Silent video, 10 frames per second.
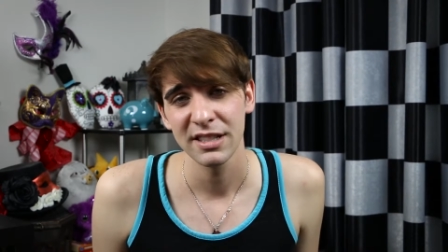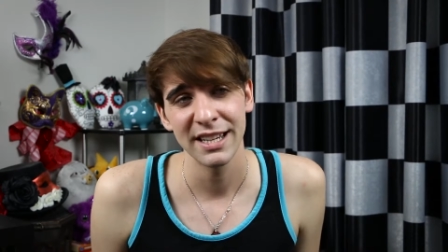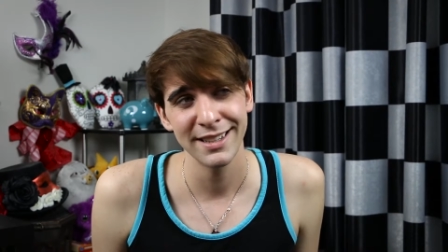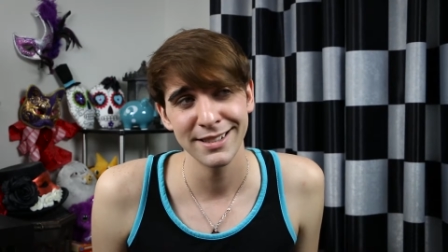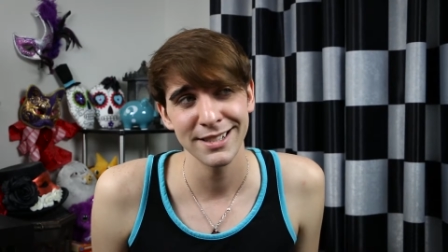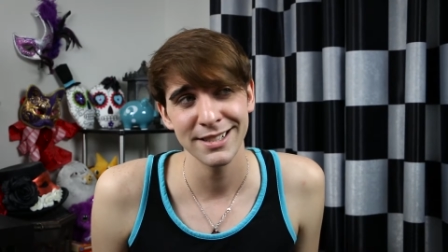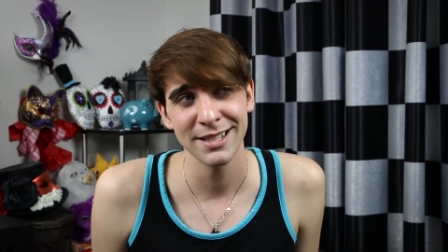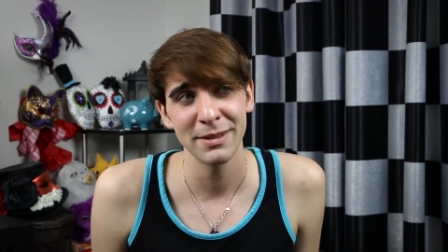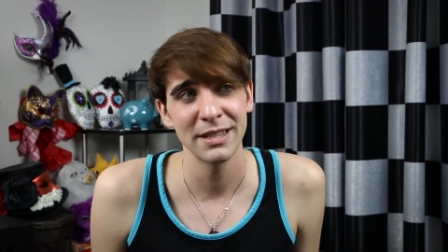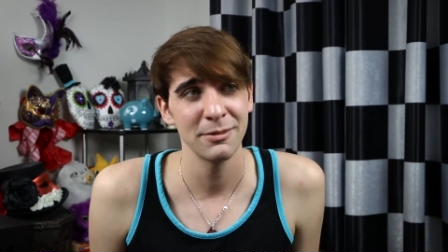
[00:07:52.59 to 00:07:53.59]
It's just
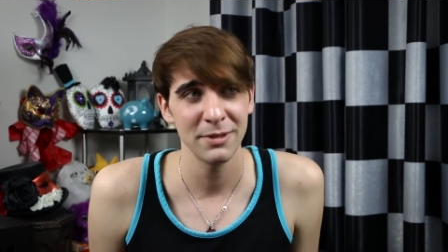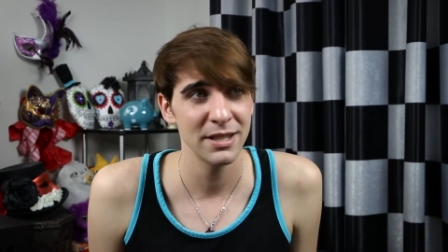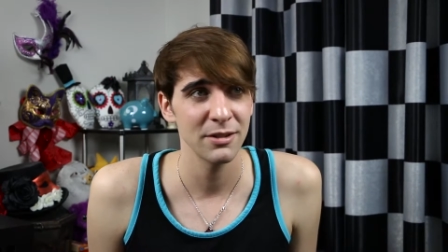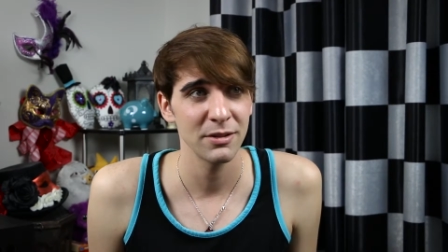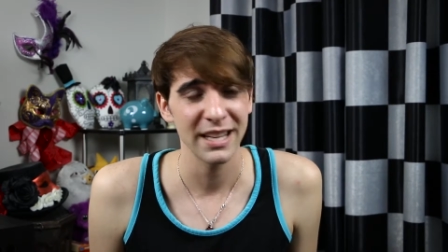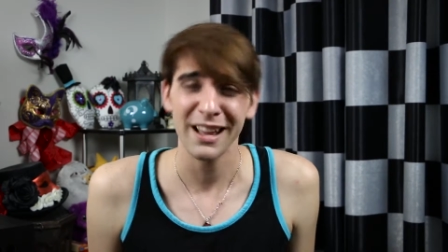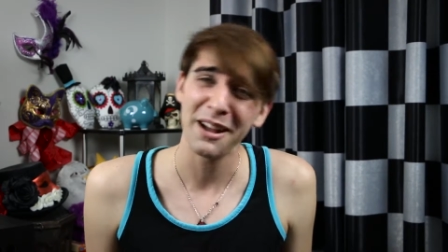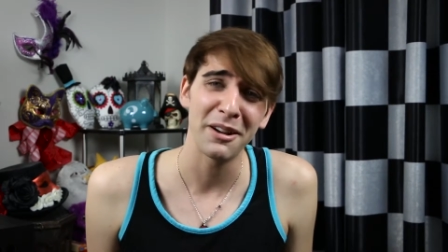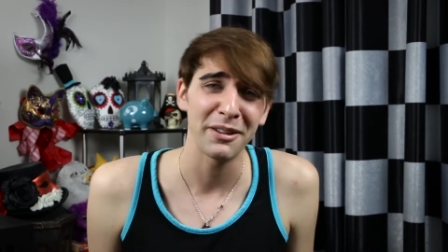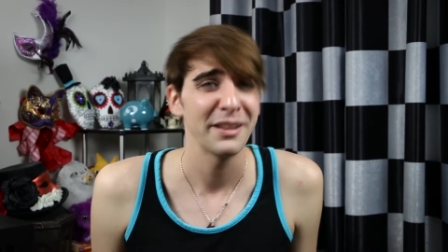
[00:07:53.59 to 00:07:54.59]
something that we do. Like,
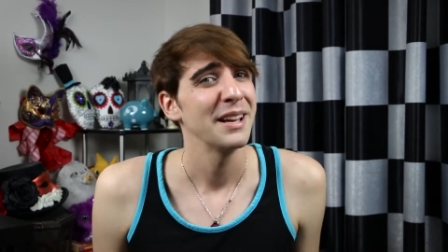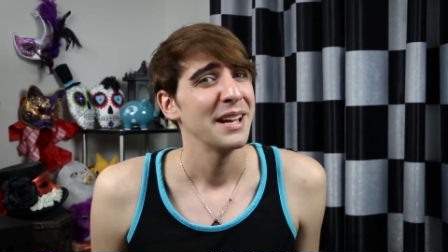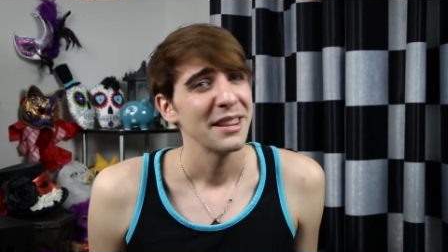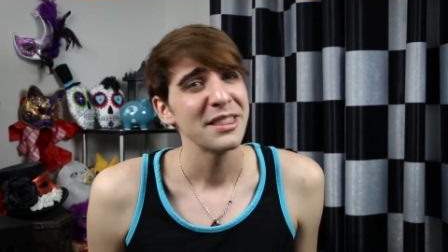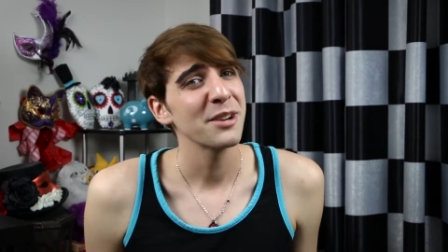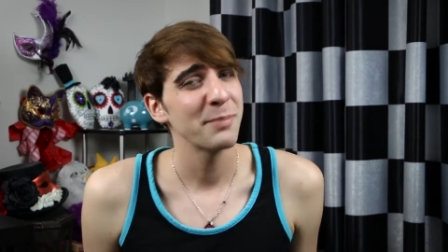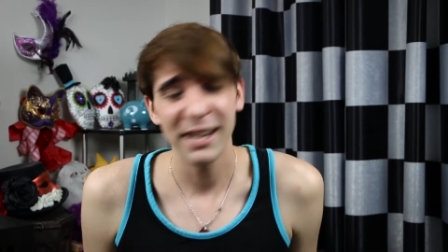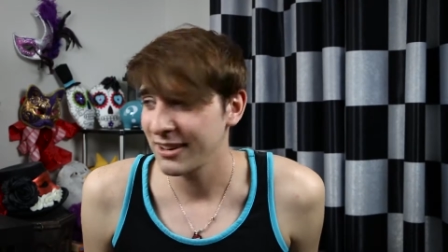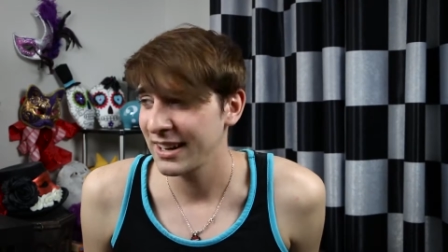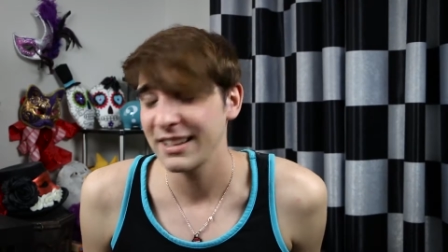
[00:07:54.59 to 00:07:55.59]
oh, they're
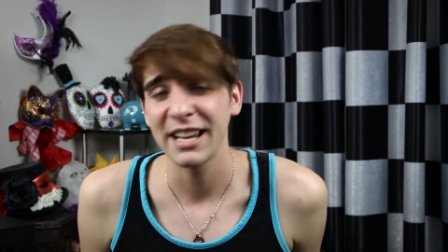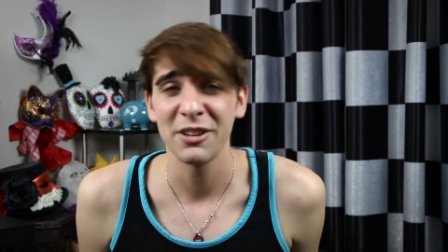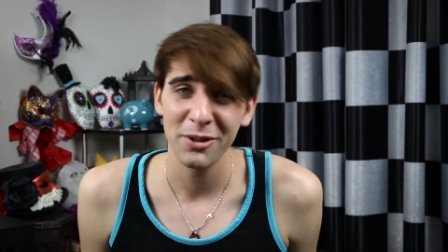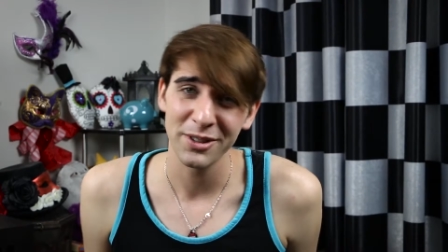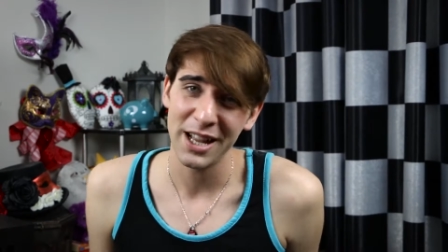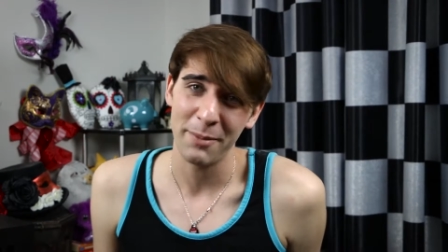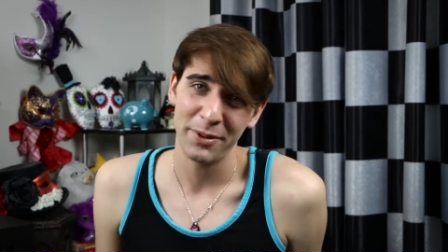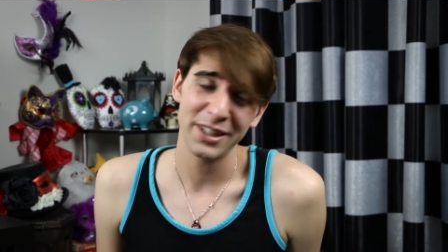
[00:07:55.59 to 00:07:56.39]
bickering like an old couple.